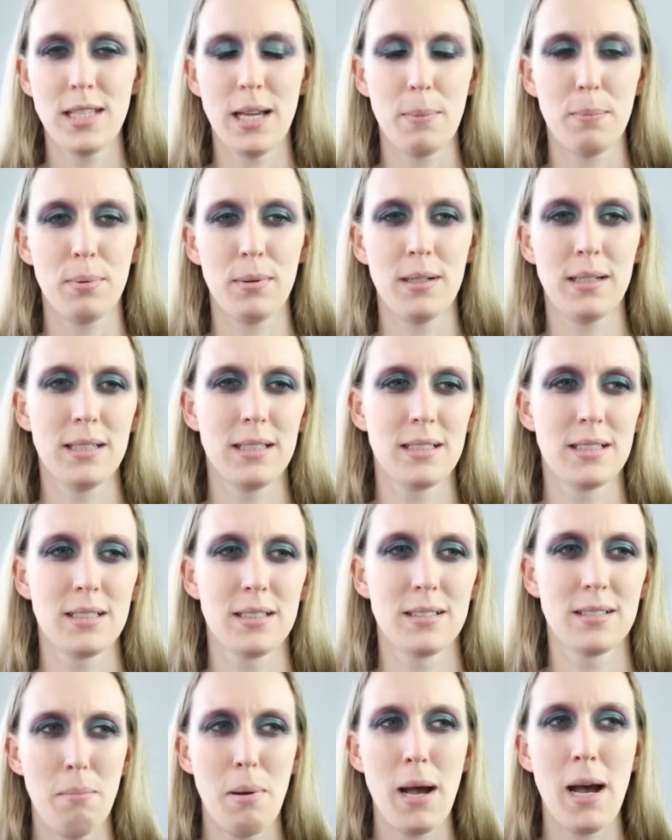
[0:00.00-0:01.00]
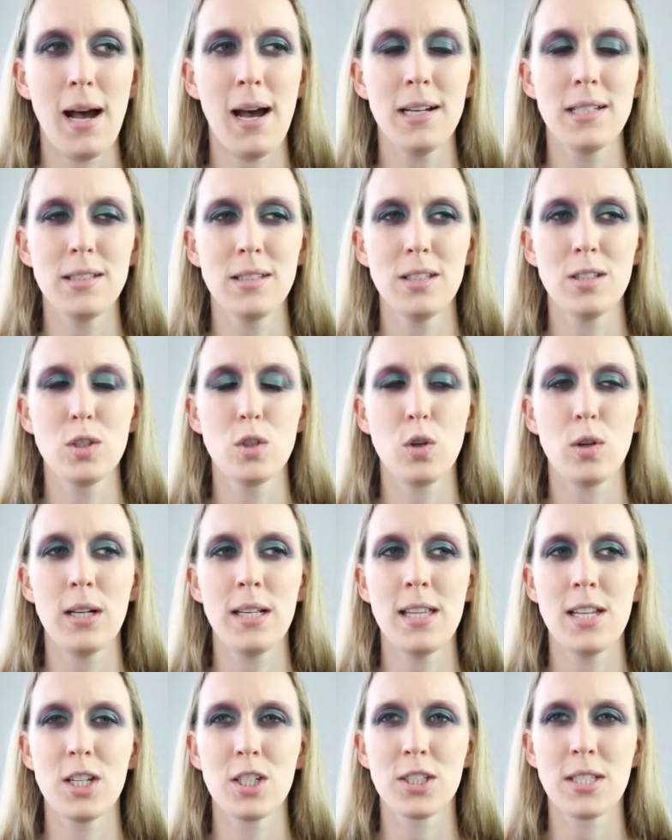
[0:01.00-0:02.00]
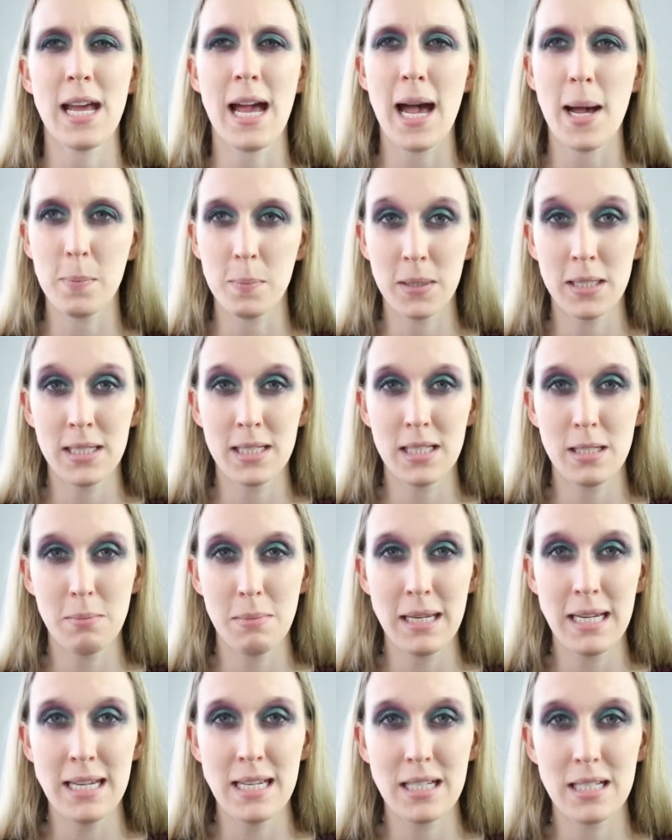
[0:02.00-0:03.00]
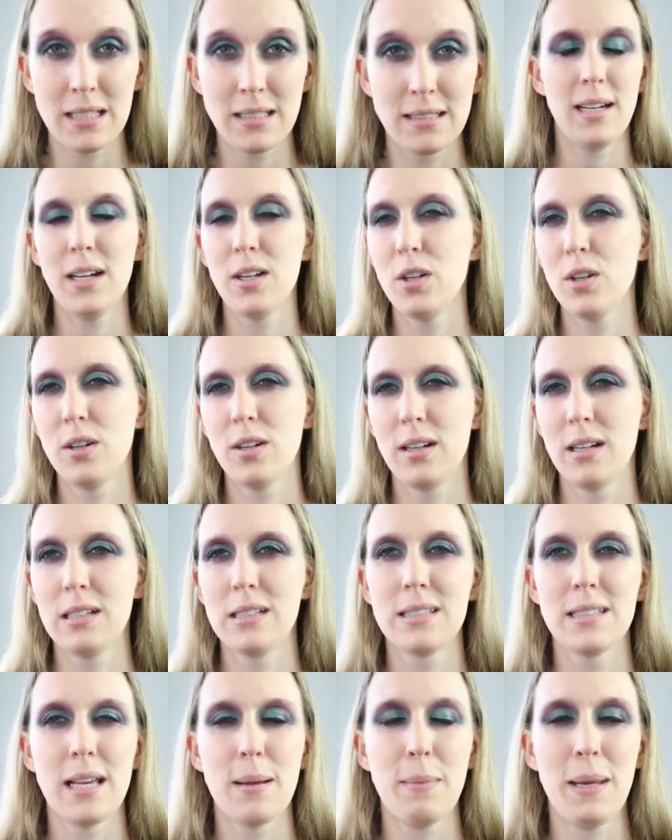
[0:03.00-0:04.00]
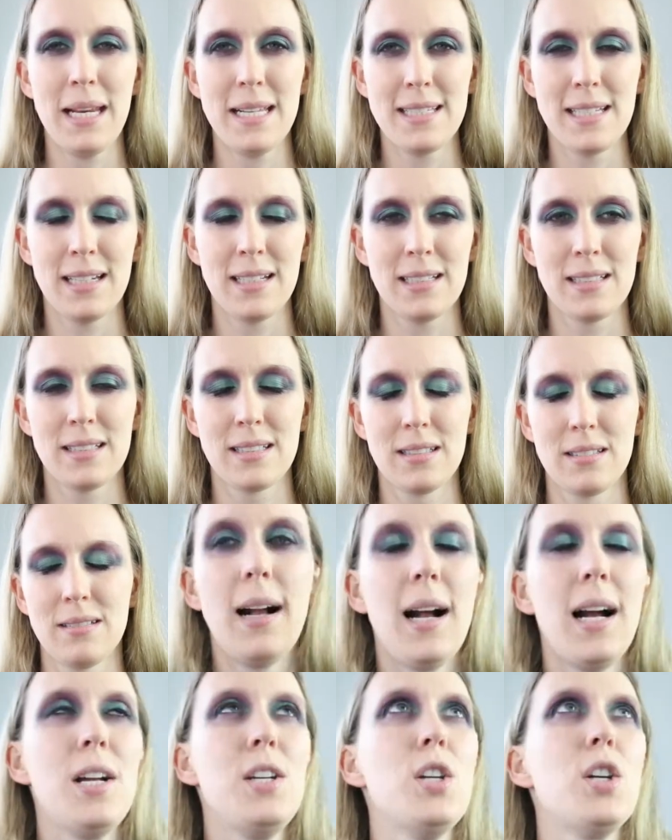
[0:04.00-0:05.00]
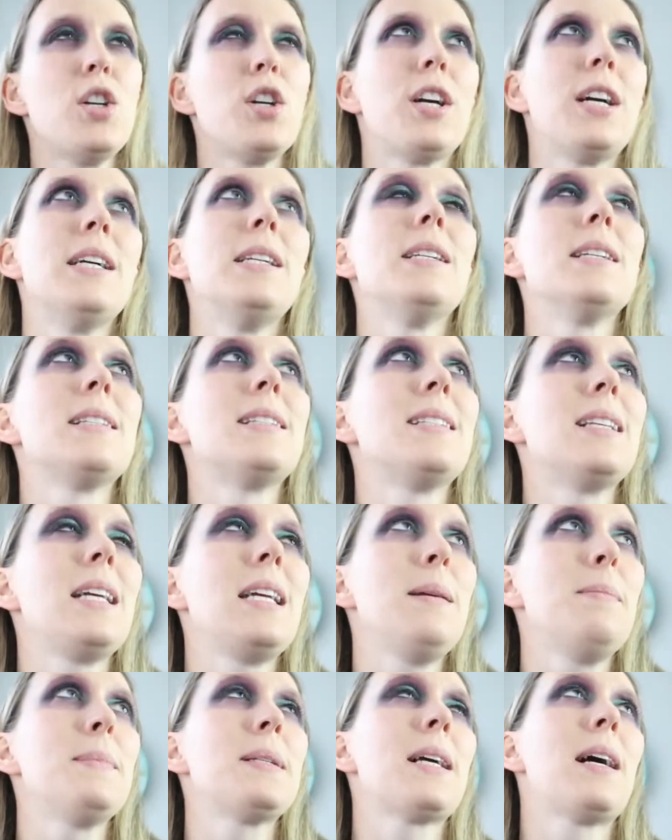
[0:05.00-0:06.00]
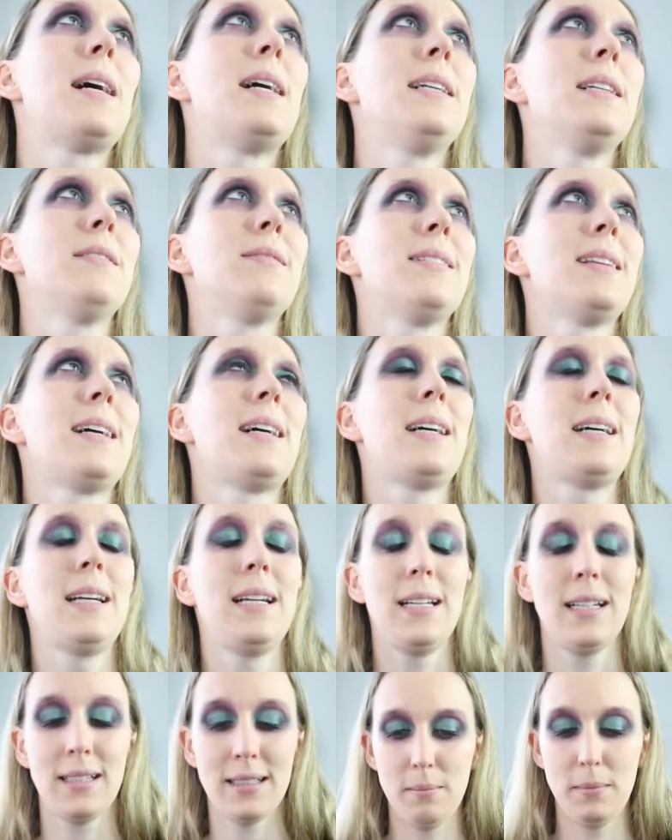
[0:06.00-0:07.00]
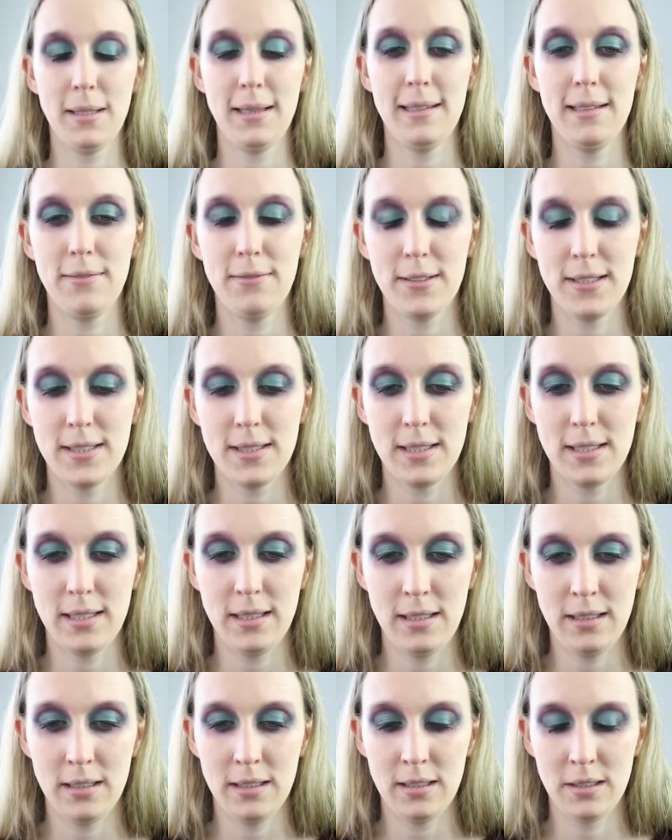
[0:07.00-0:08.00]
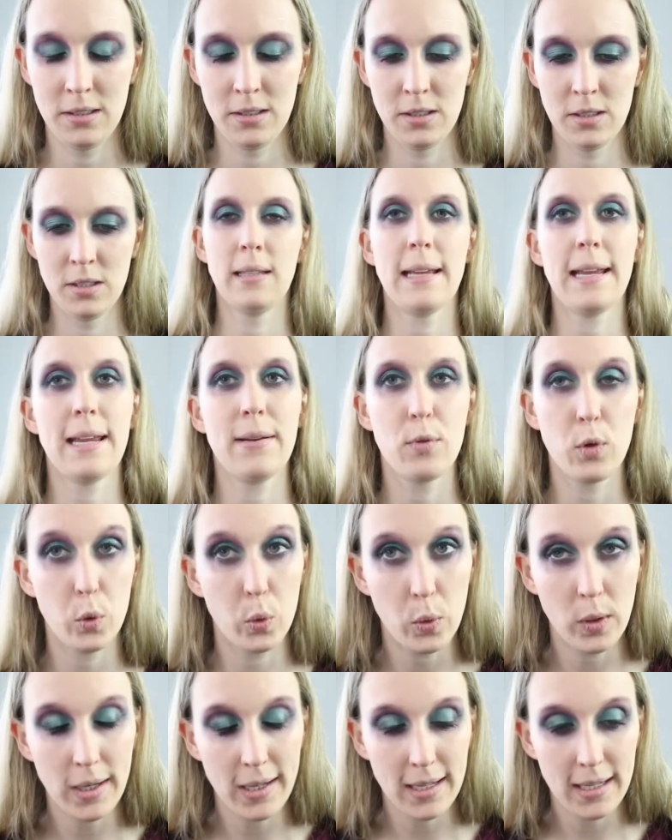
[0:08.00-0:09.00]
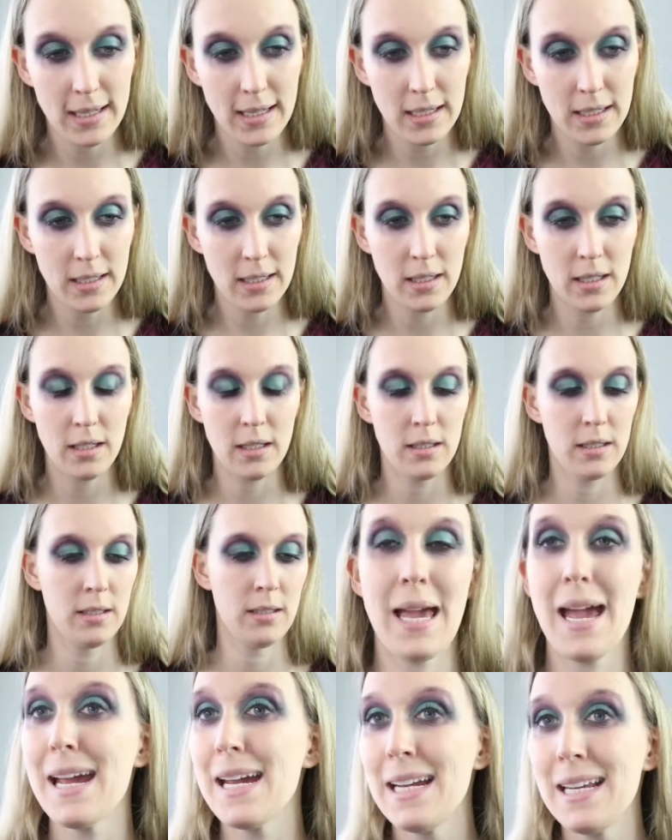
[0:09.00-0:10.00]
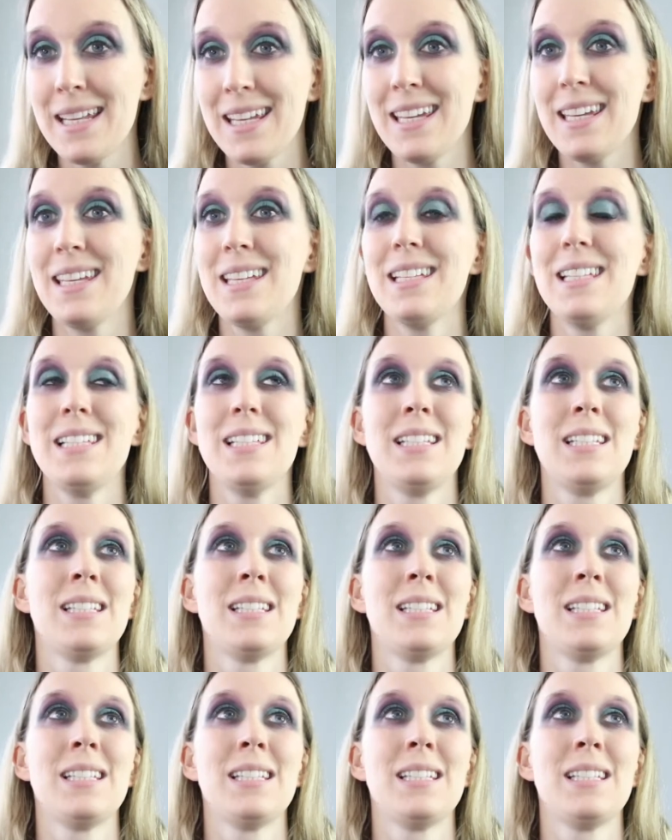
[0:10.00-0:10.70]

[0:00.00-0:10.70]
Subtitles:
separate parts of the story that just happened to meet. I don't know, does that make sense? I don't know, it just seemed kind of like Maleficent, the Evil Queen, Hades,